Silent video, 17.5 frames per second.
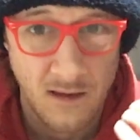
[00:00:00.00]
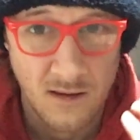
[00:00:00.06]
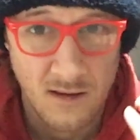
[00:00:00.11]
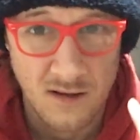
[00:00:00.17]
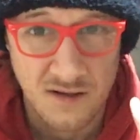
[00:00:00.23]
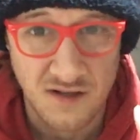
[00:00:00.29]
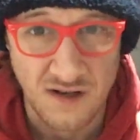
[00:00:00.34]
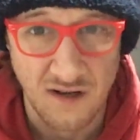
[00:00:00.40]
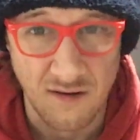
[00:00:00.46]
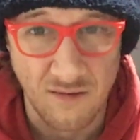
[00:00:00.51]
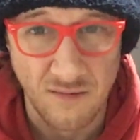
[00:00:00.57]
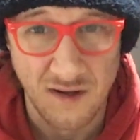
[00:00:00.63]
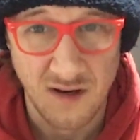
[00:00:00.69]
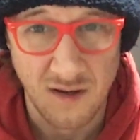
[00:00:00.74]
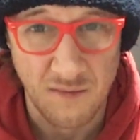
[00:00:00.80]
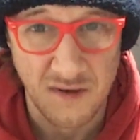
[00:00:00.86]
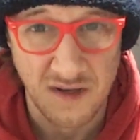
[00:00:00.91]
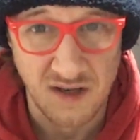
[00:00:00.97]
So
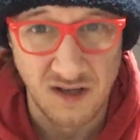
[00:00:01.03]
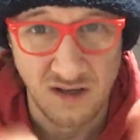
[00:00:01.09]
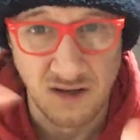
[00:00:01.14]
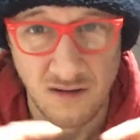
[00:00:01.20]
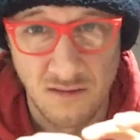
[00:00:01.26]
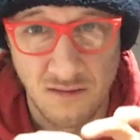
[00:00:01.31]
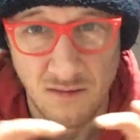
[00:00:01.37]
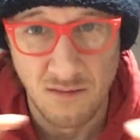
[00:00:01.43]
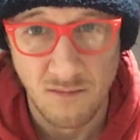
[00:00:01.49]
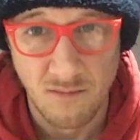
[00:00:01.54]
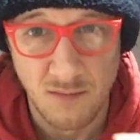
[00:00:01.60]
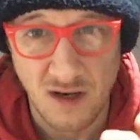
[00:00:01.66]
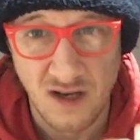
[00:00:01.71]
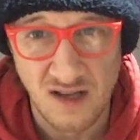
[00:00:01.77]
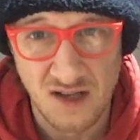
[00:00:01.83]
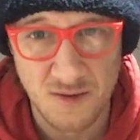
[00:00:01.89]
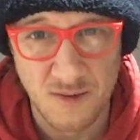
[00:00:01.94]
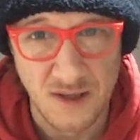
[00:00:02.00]

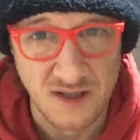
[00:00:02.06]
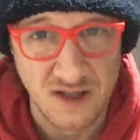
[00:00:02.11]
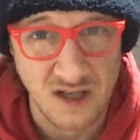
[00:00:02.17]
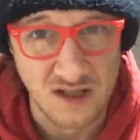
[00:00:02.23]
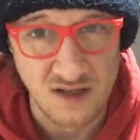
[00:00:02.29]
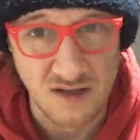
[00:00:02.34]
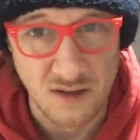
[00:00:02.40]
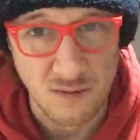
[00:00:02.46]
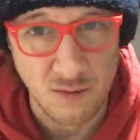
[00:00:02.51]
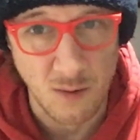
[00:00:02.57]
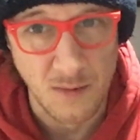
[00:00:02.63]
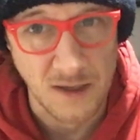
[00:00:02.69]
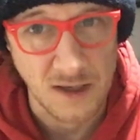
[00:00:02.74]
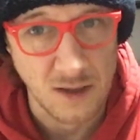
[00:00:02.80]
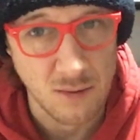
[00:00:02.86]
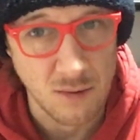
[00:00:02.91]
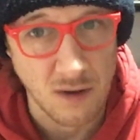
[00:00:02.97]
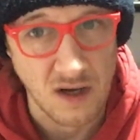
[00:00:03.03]
my expectations will be
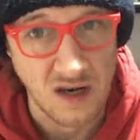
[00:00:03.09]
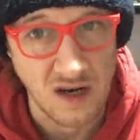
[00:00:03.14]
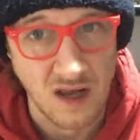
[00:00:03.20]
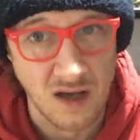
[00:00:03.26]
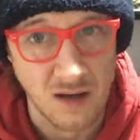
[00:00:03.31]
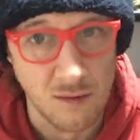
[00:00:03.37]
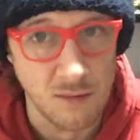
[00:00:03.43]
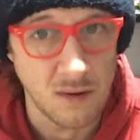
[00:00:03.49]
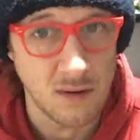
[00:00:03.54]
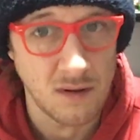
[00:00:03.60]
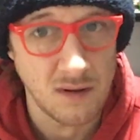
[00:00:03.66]
quite low